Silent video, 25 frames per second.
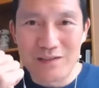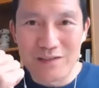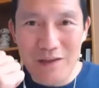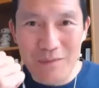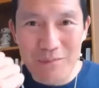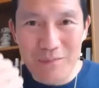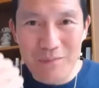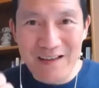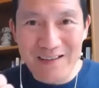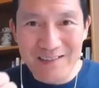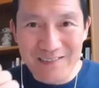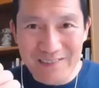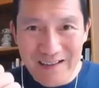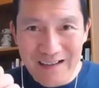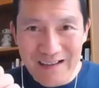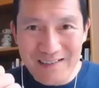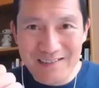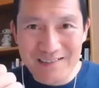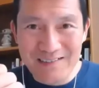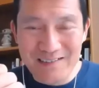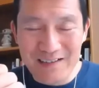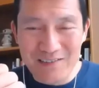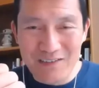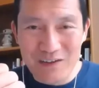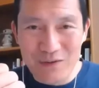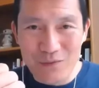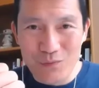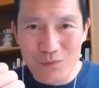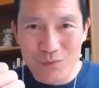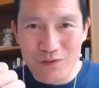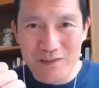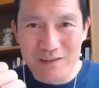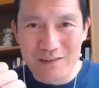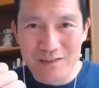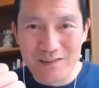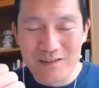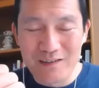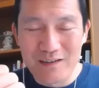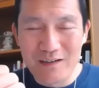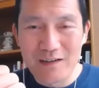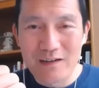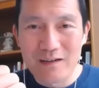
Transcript: they pay less than they would